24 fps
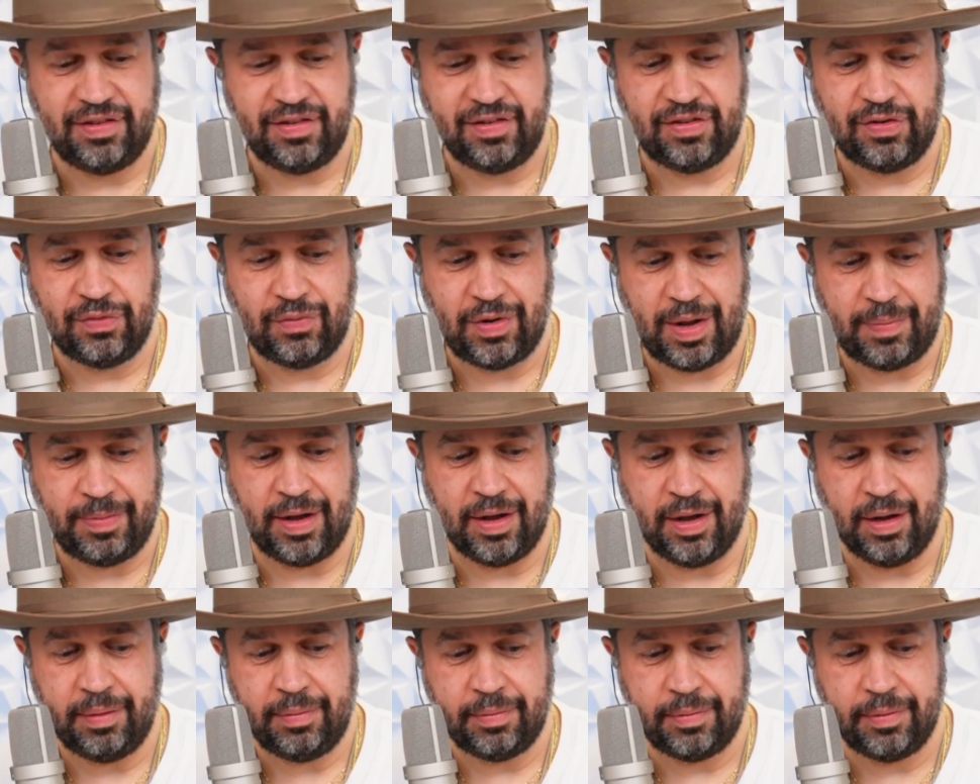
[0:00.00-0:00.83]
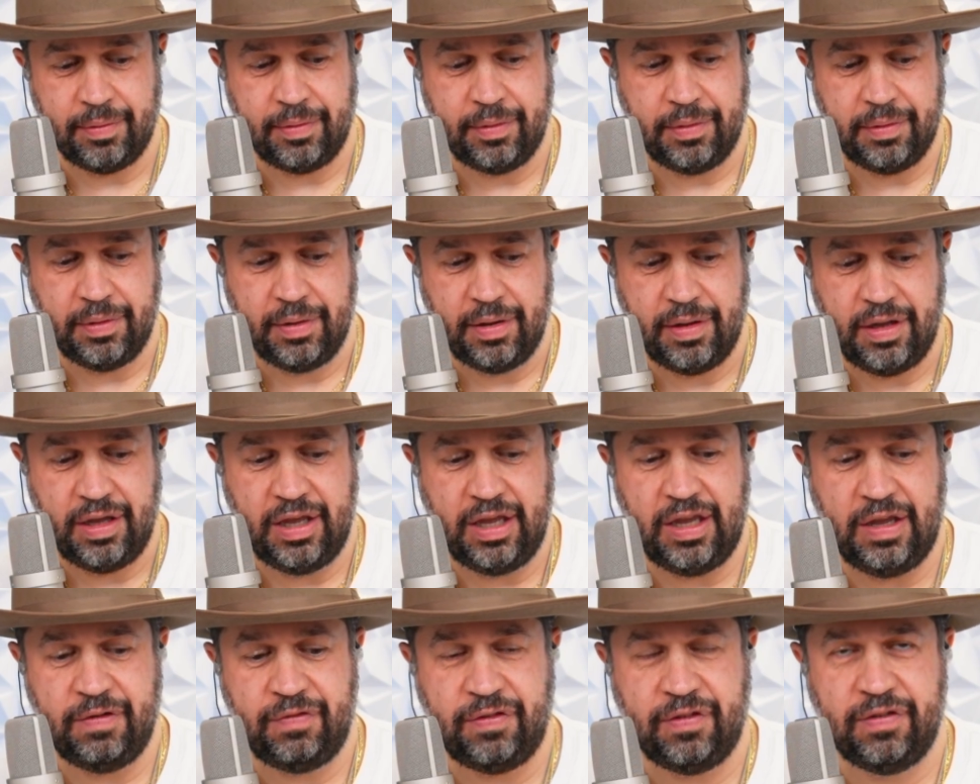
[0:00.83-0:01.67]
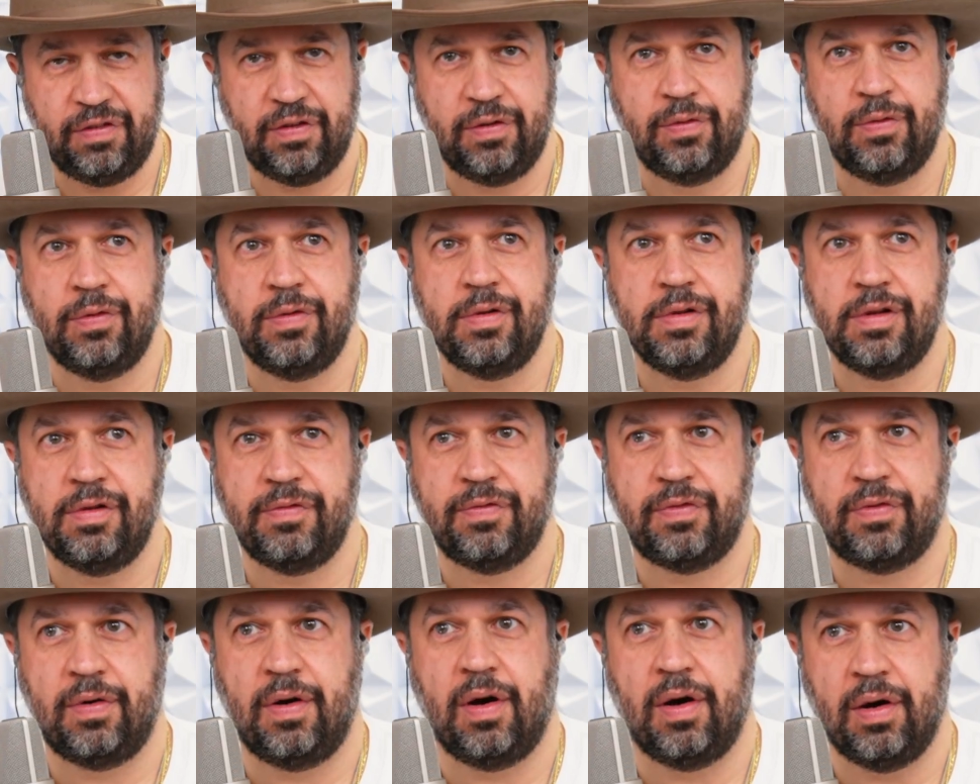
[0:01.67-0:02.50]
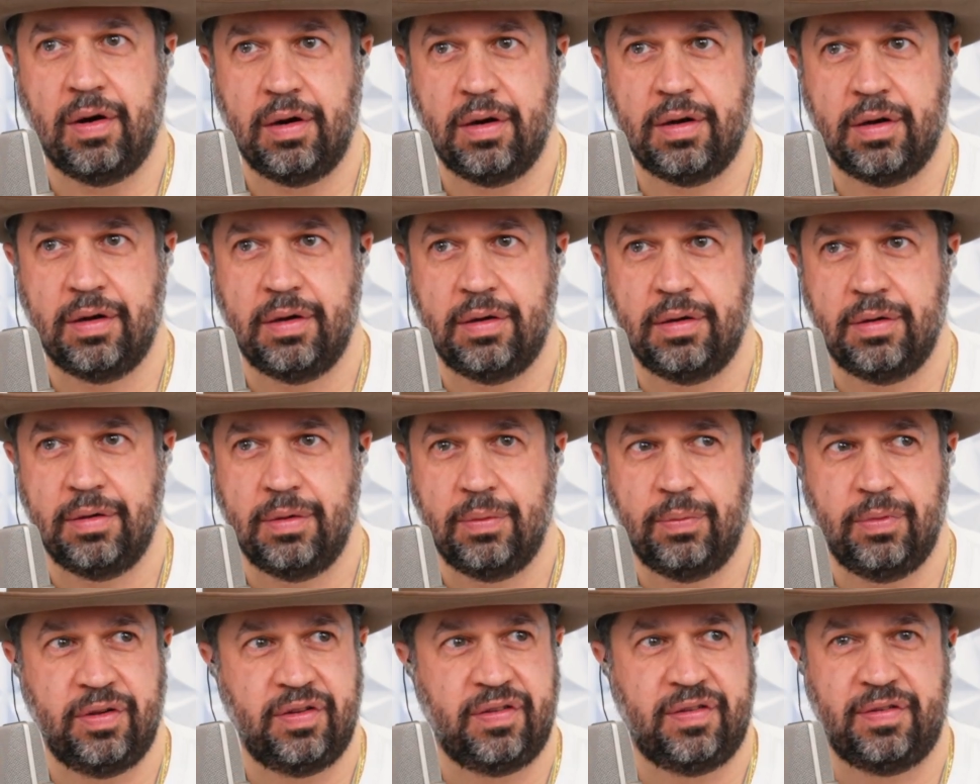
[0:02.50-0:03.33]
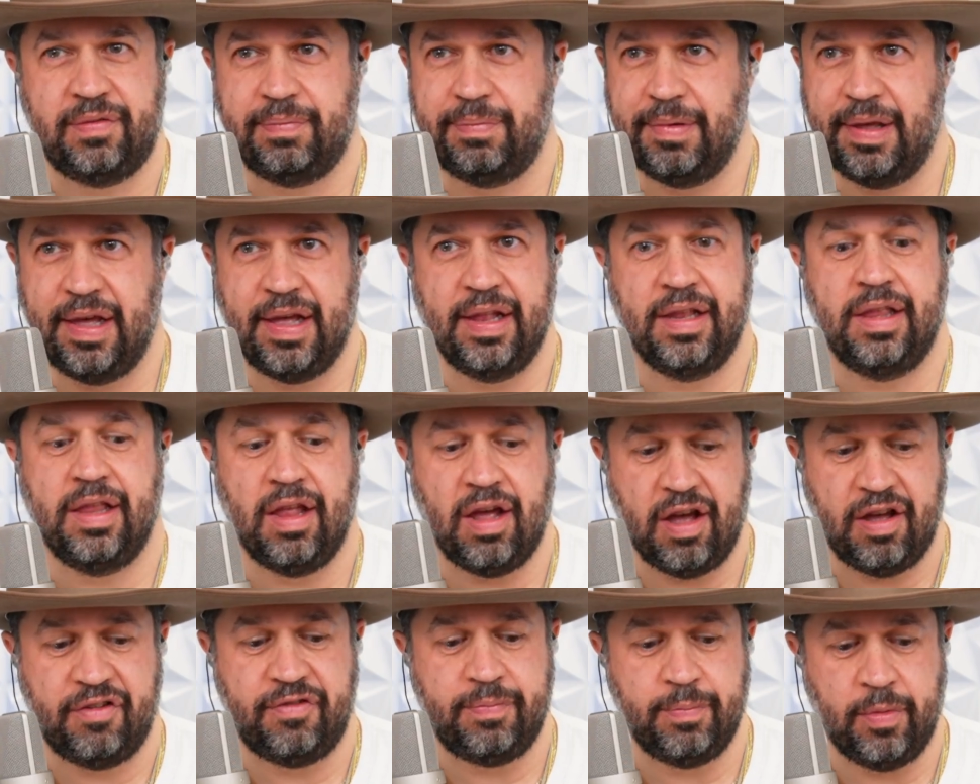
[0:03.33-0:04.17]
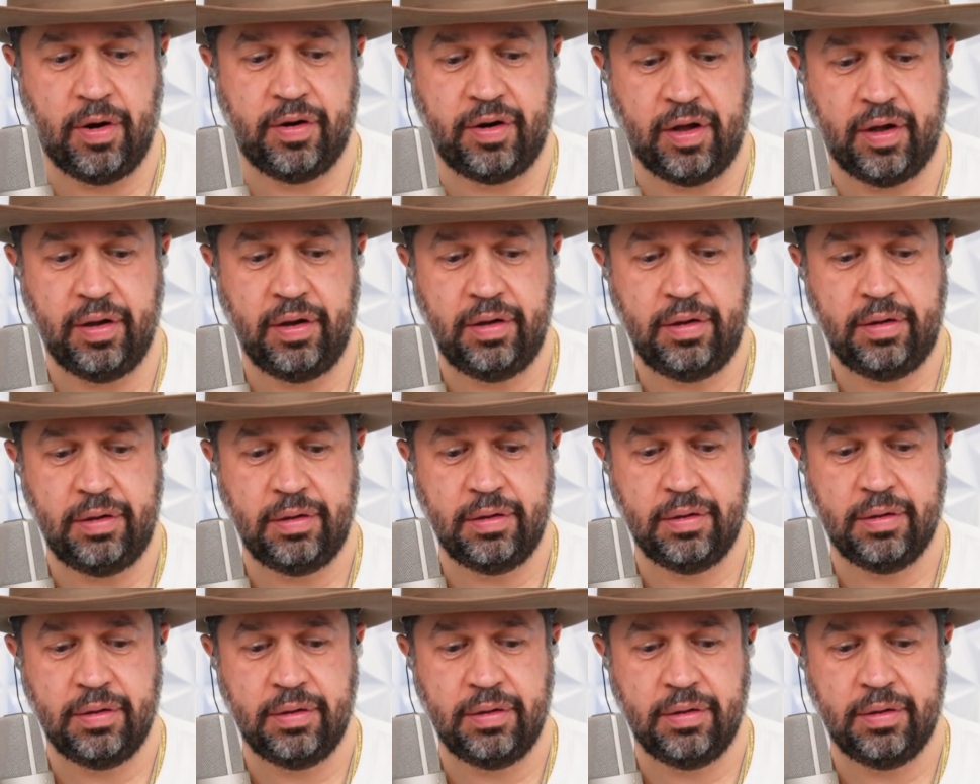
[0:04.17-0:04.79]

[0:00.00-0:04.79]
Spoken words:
To wrap up, if School of Rock was a life motto,